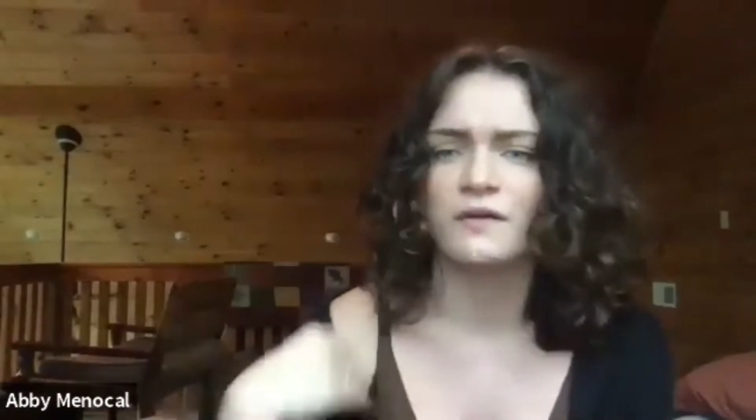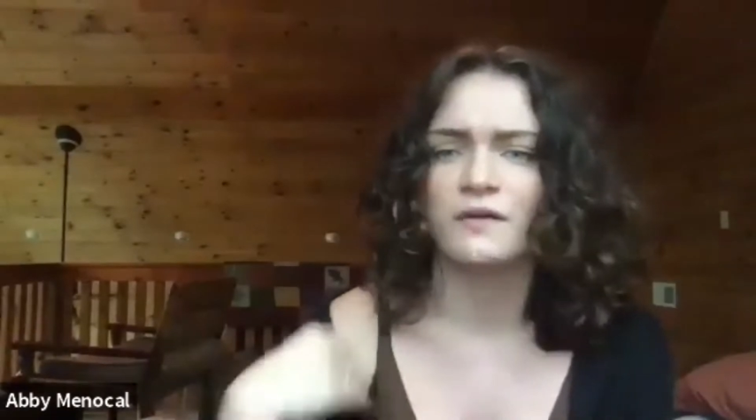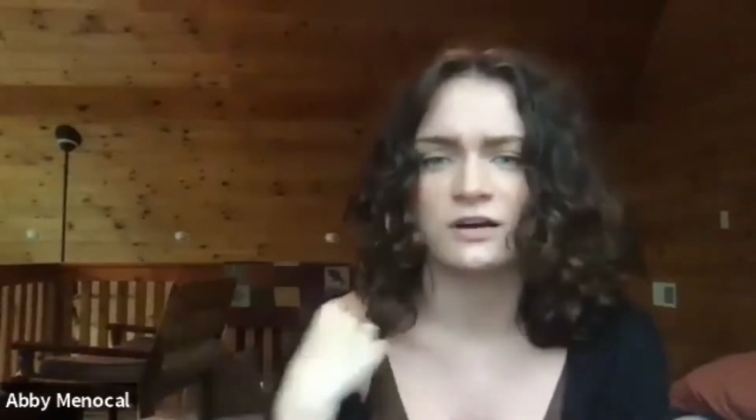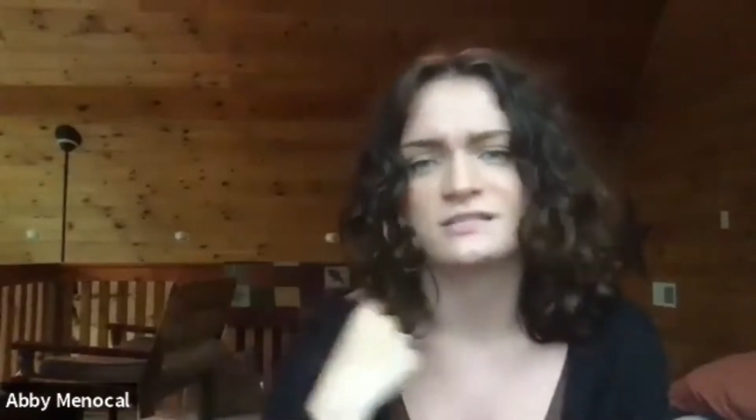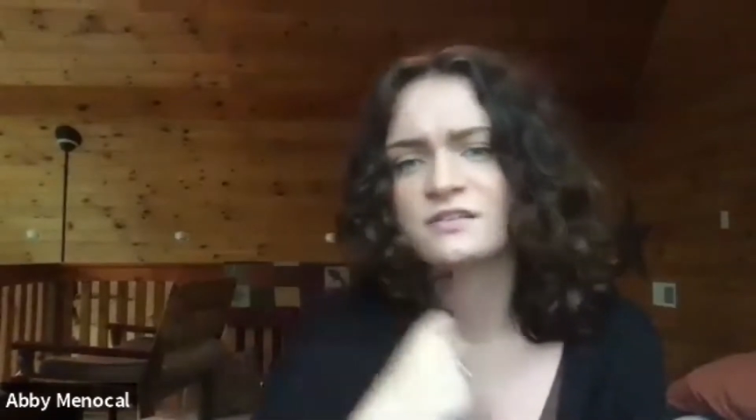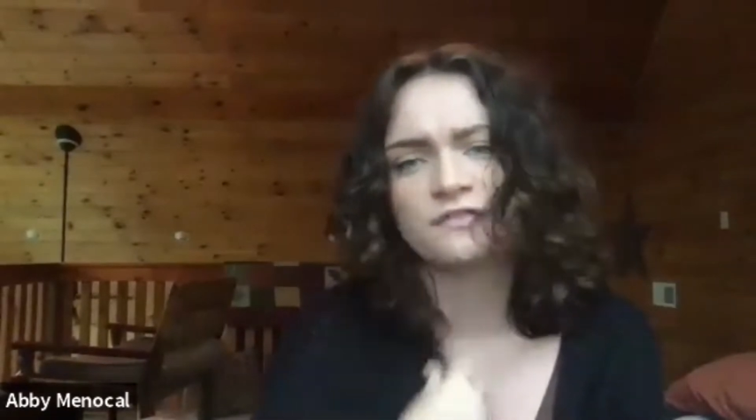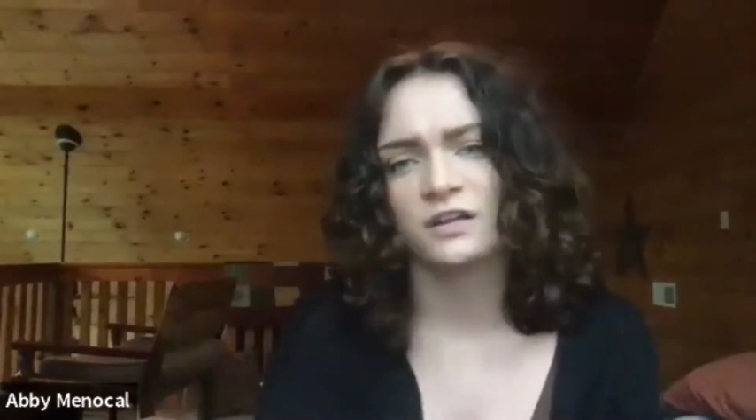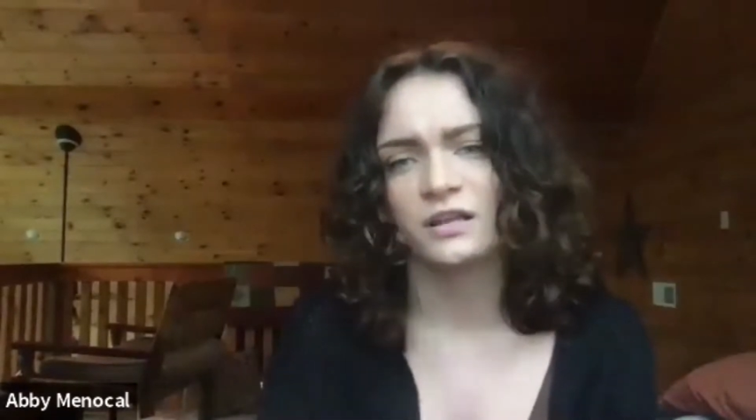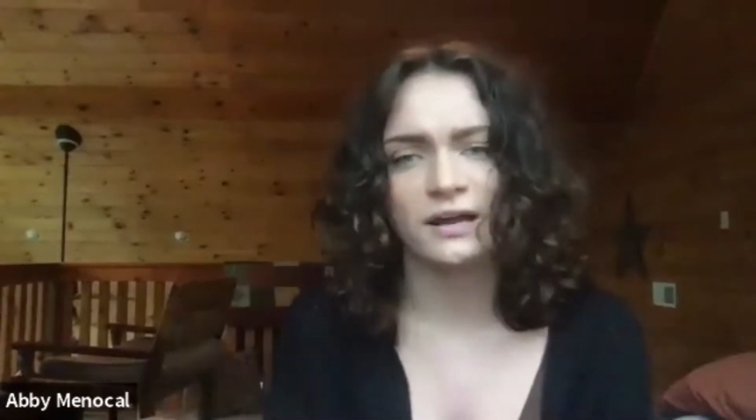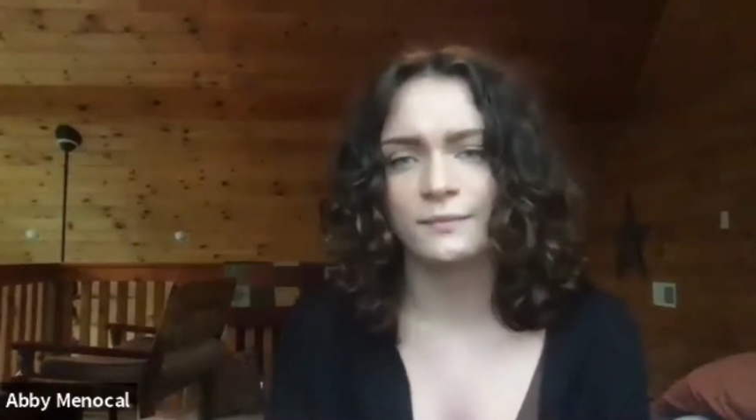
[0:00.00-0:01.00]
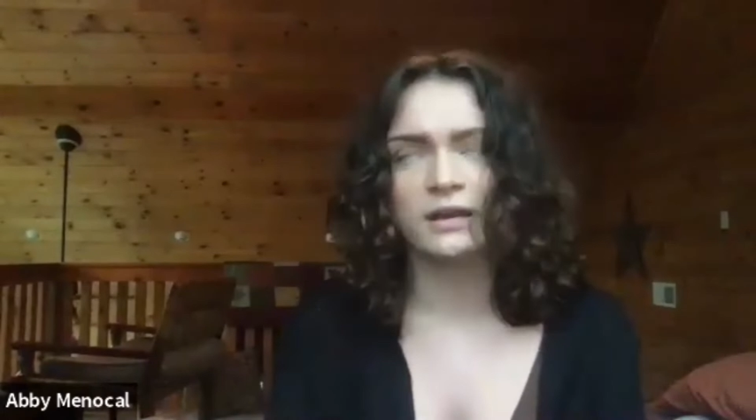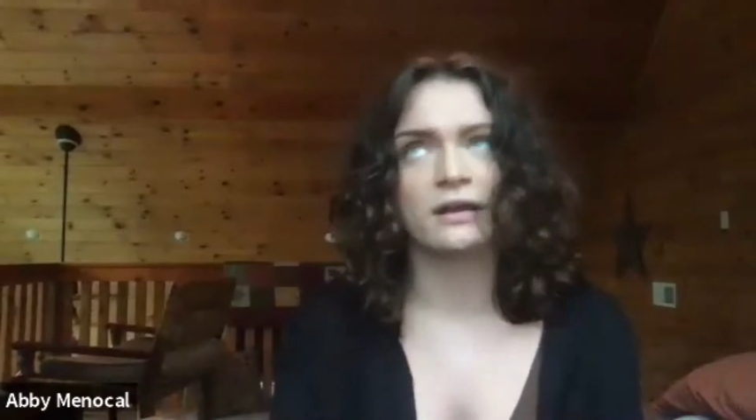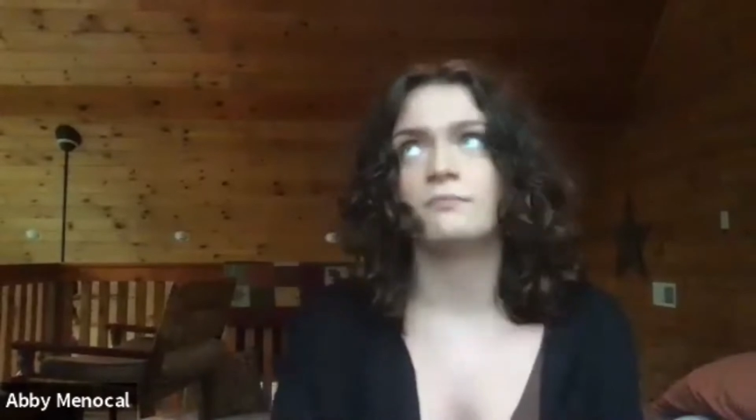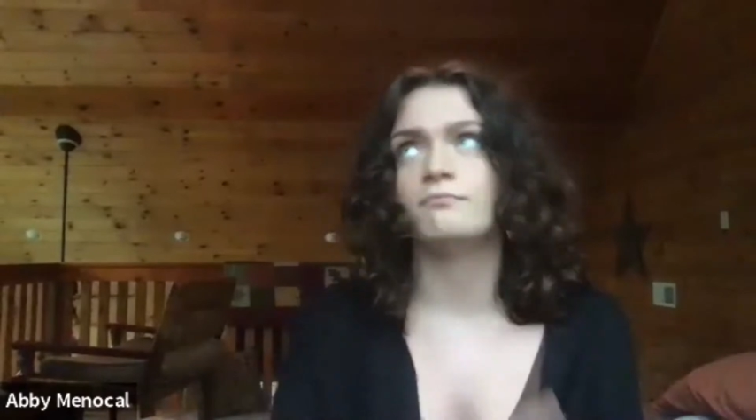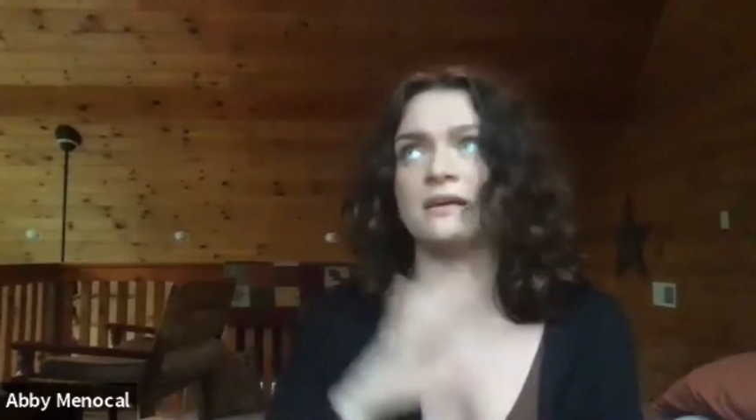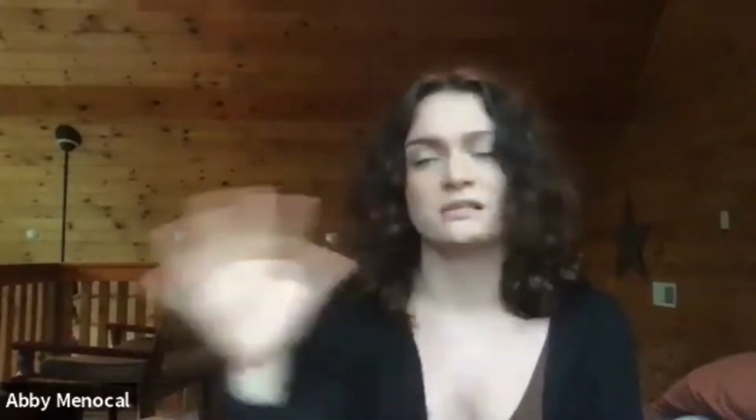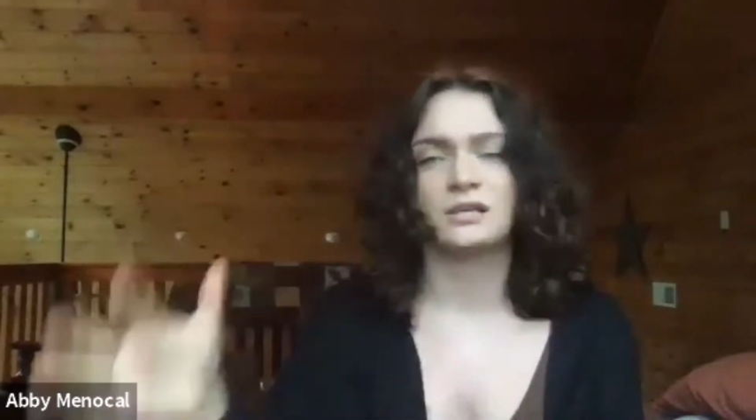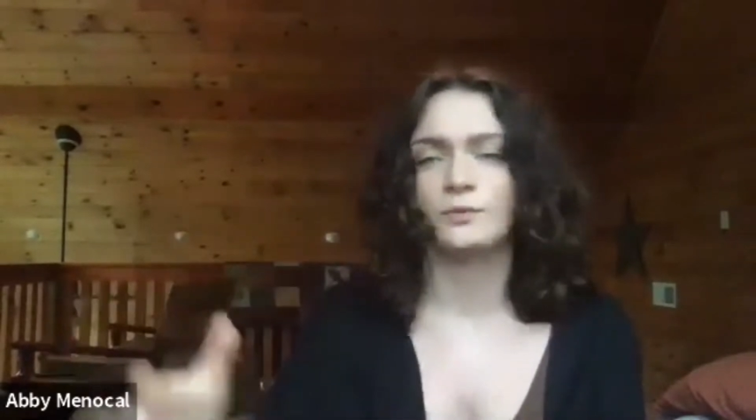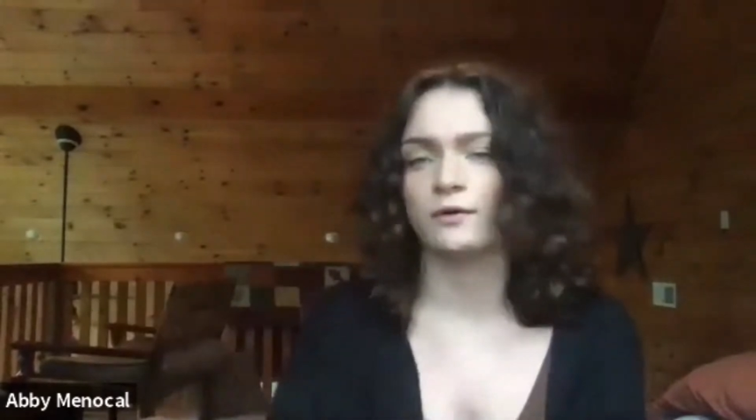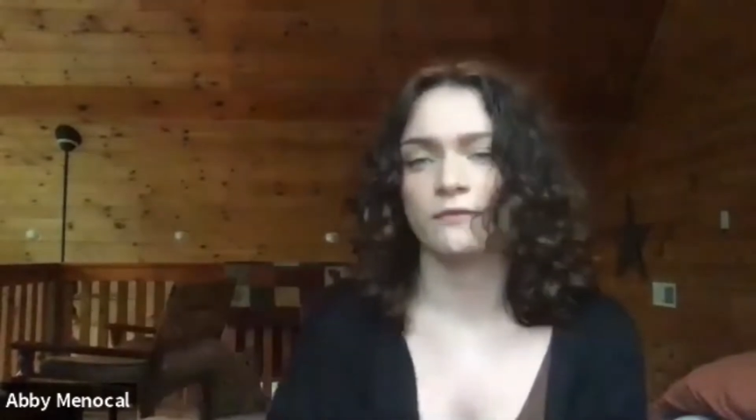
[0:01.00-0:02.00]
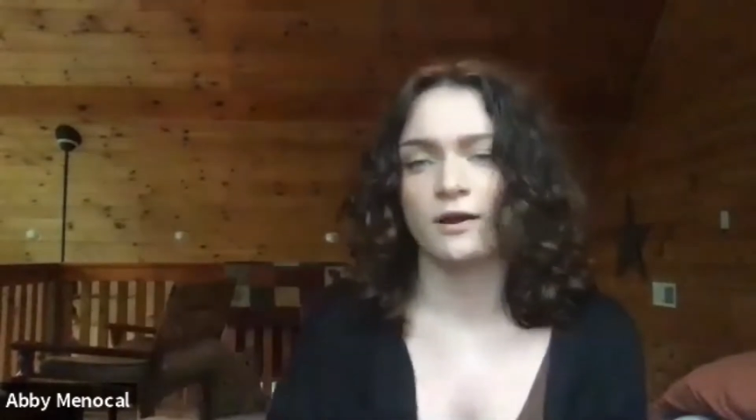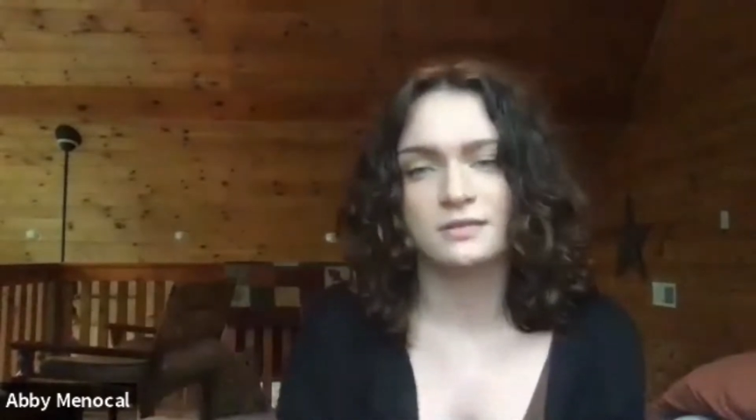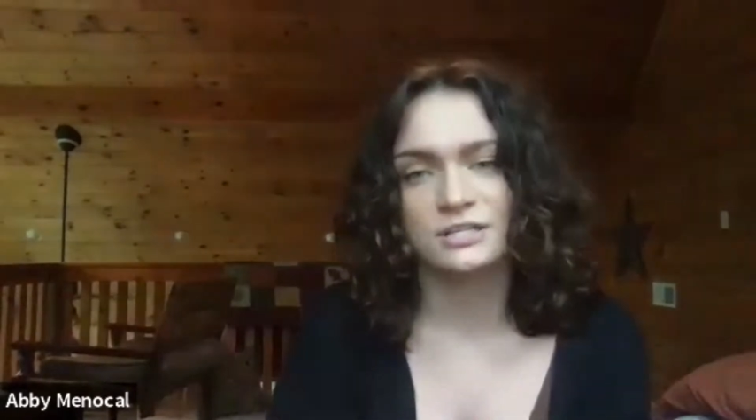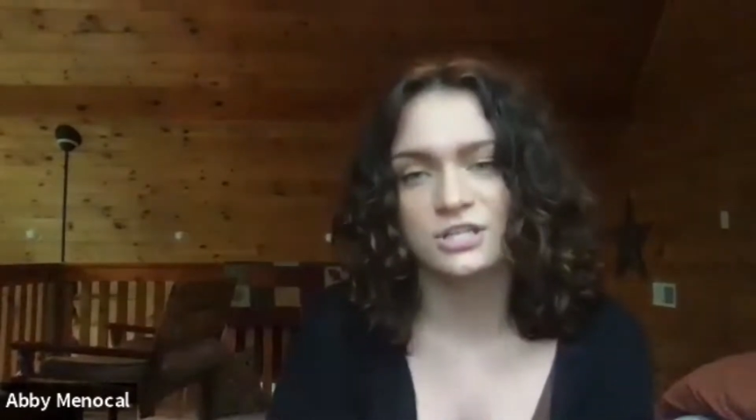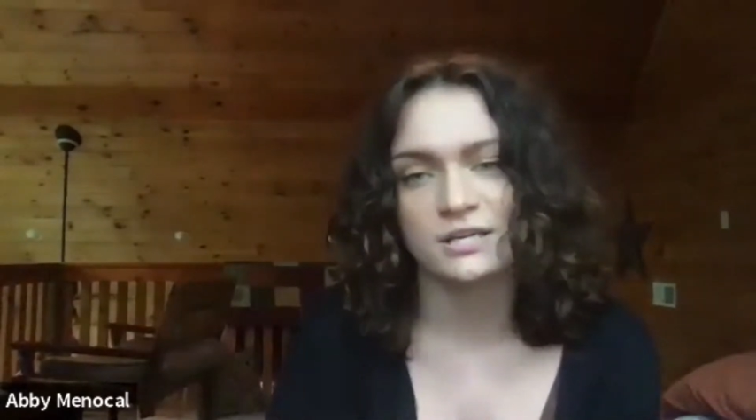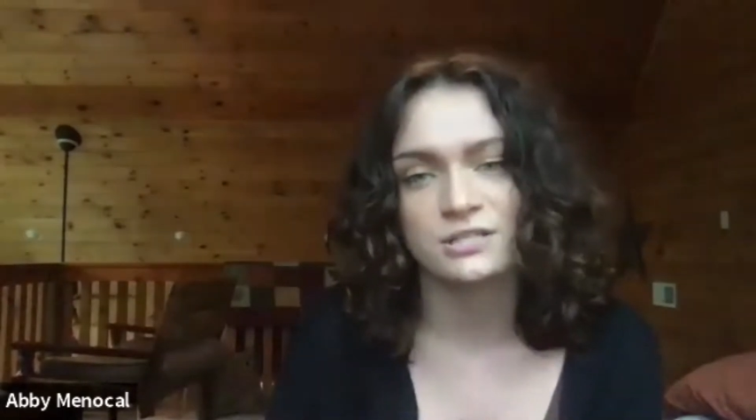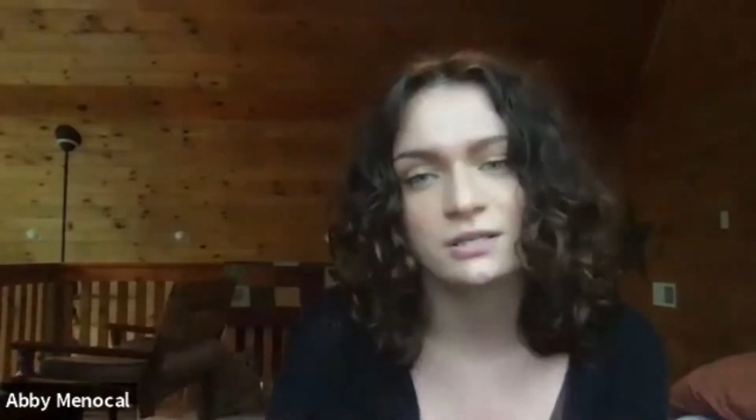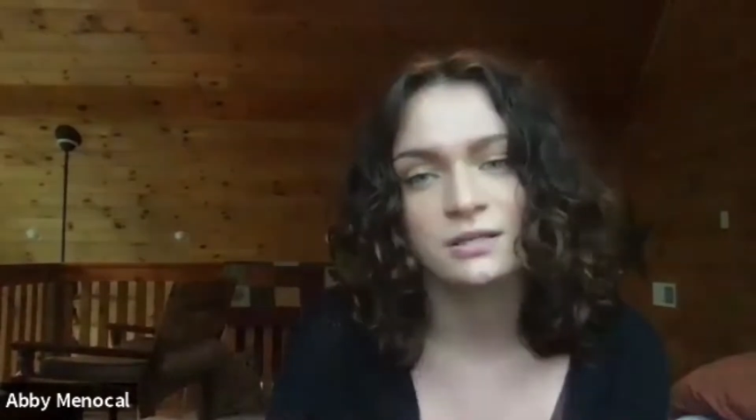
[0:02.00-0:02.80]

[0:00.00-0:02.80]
I still feel like I'm getting an amazingly well-rounded education.